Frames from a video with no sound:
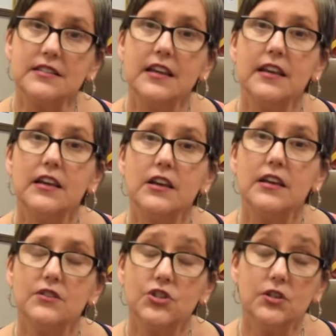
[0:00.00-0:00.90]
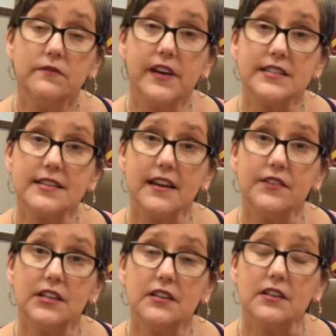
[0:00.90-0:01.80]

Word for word: to Vestavia